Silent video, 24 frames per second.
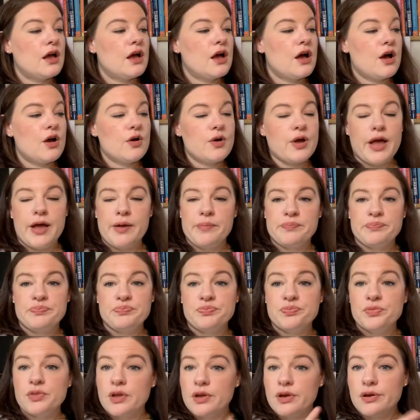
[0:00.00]
Okay,
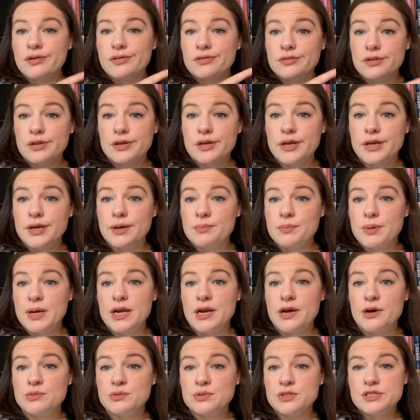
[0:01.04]
looking at my
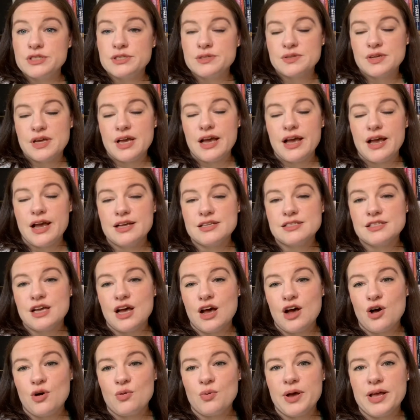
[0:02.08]
notes as
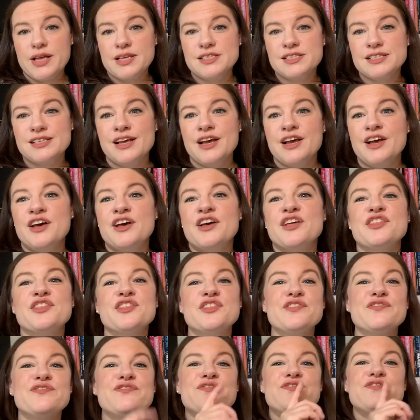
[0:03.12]
always.
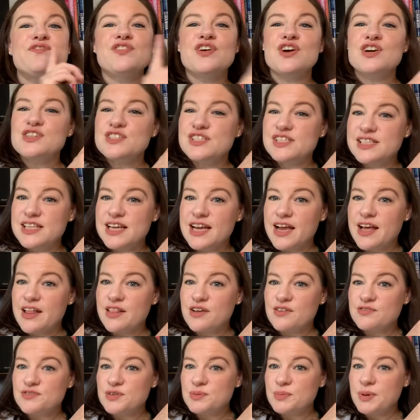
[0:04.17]
The first thing I
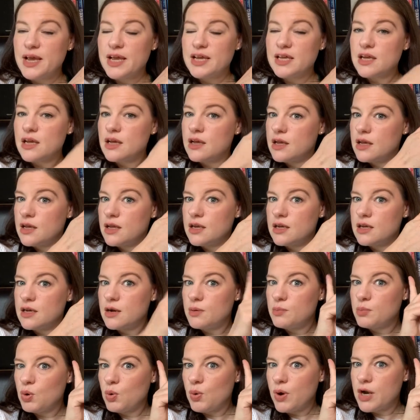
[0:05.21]
love to make,
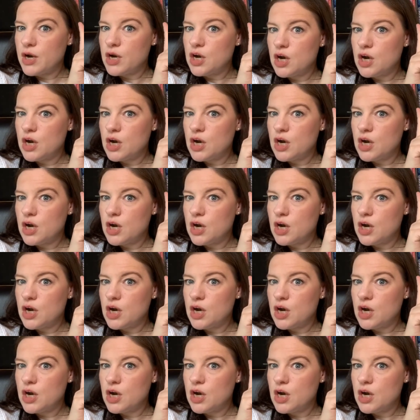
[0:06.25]
number one,